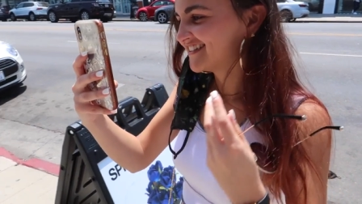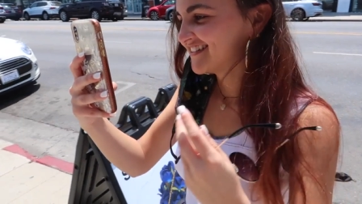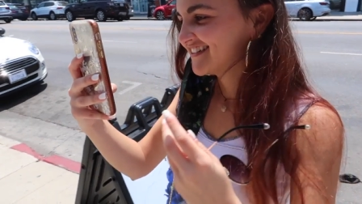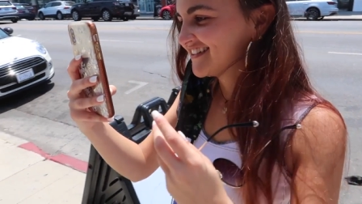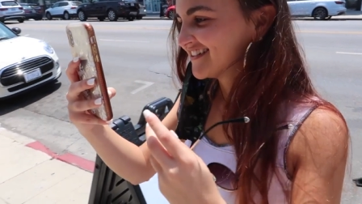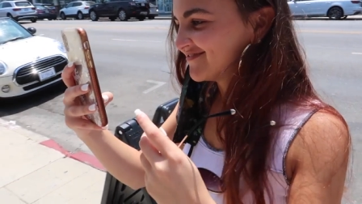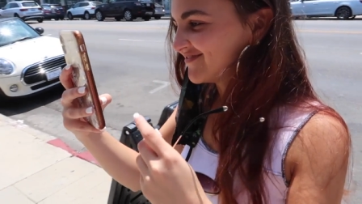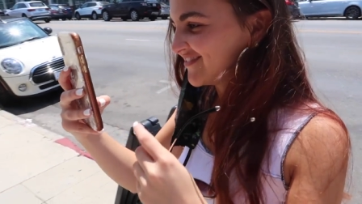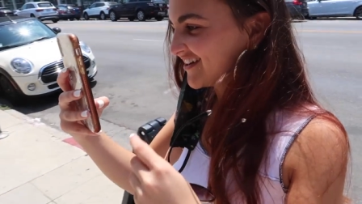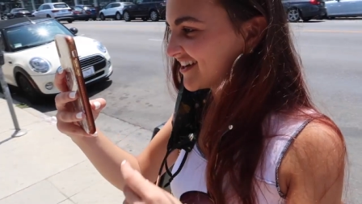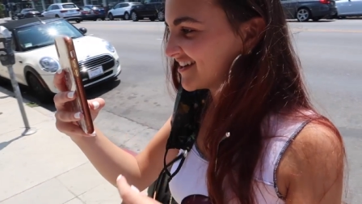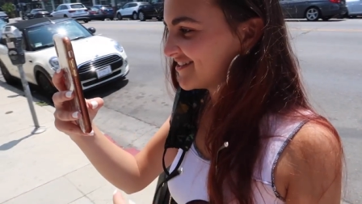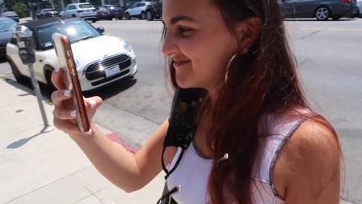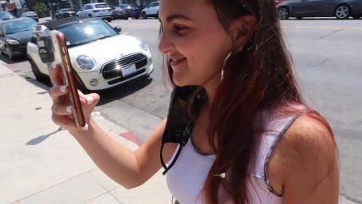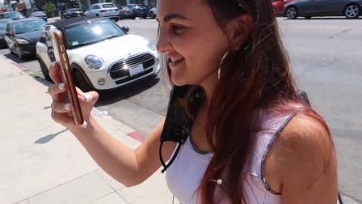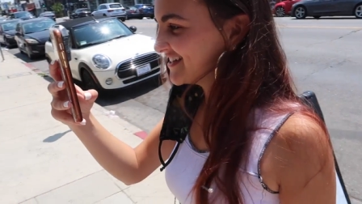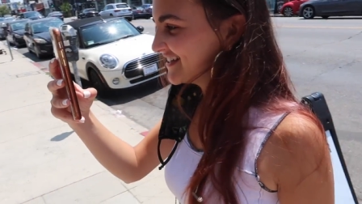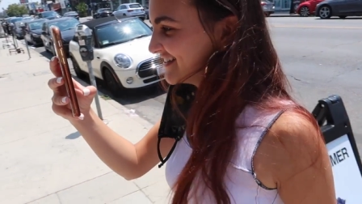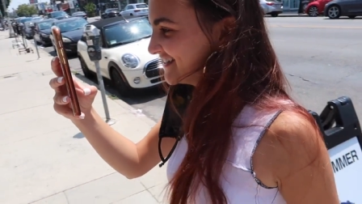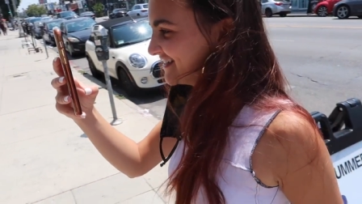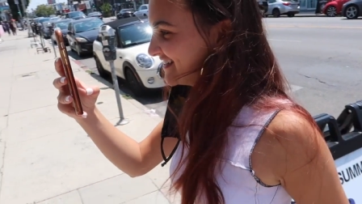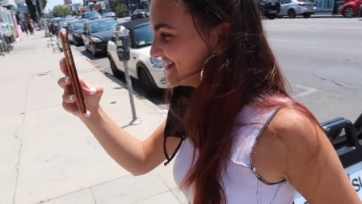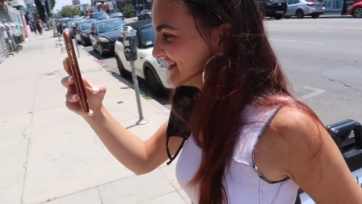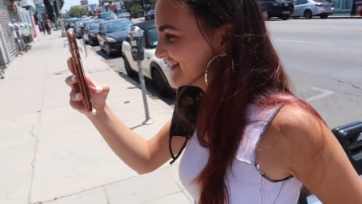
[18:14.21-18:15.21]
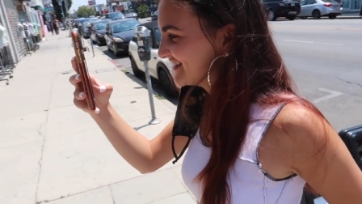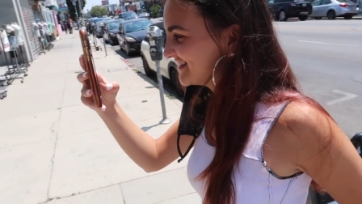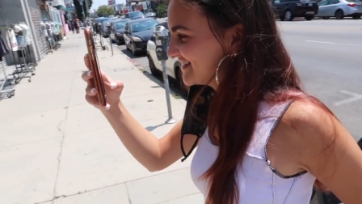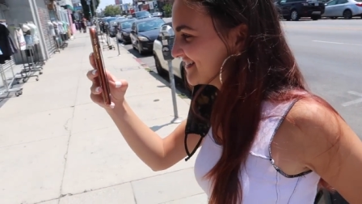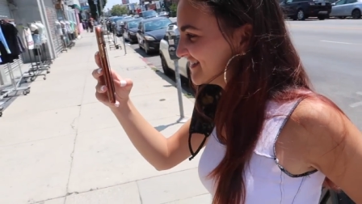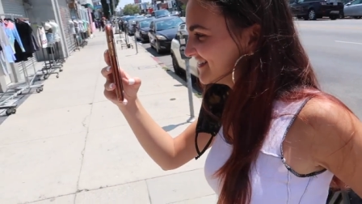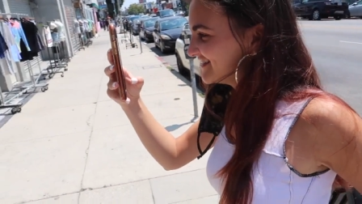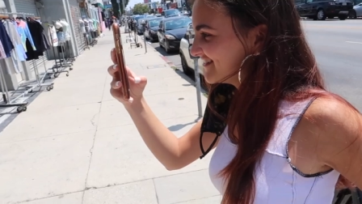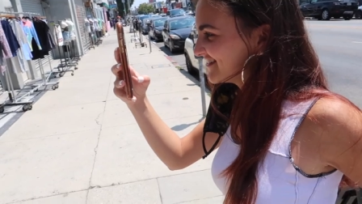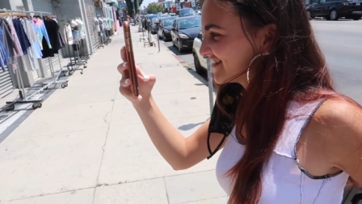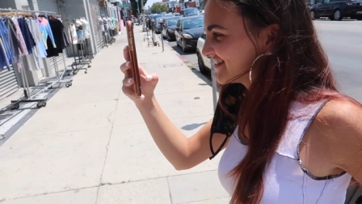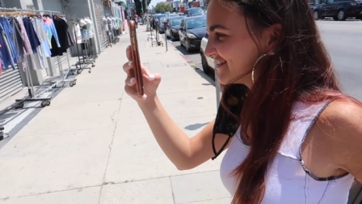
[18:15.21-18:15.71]
Am I gonna be in it?
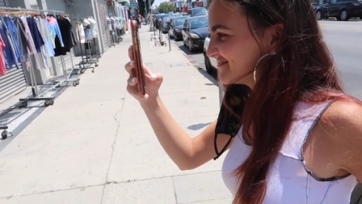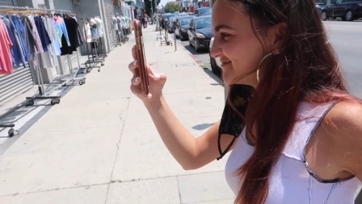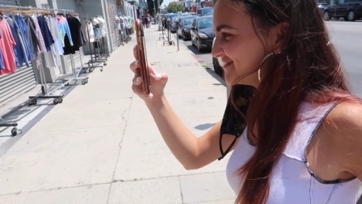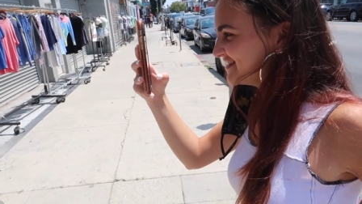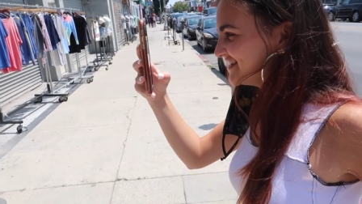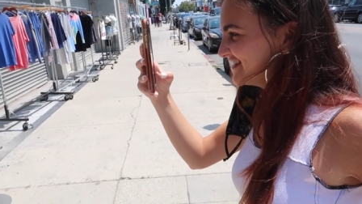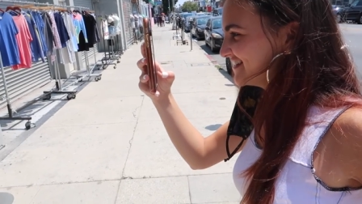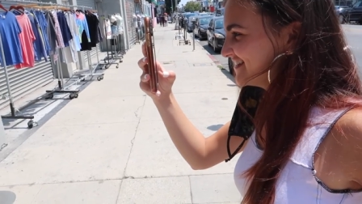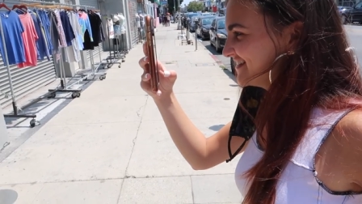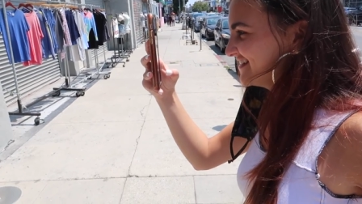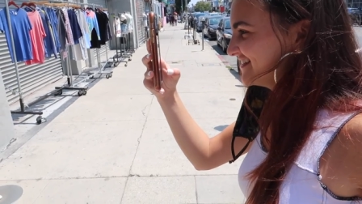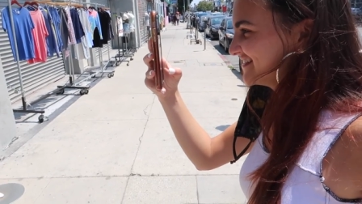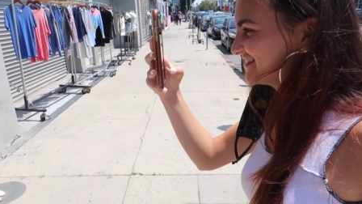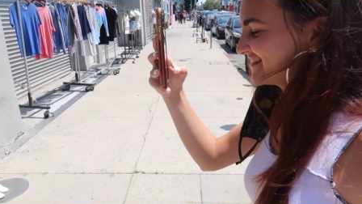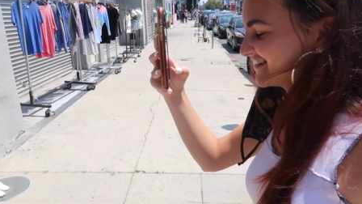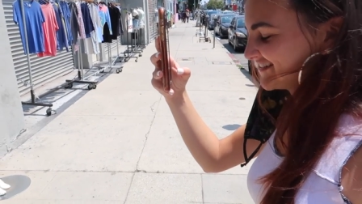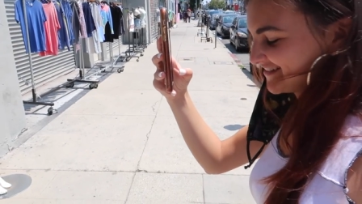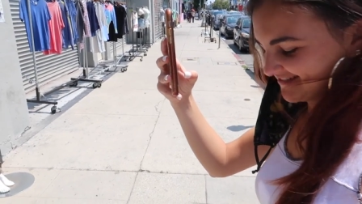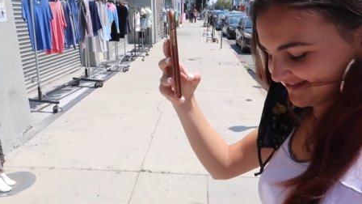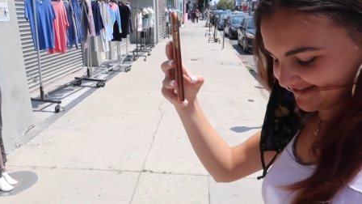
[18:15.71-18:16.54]
You're gonna be in this?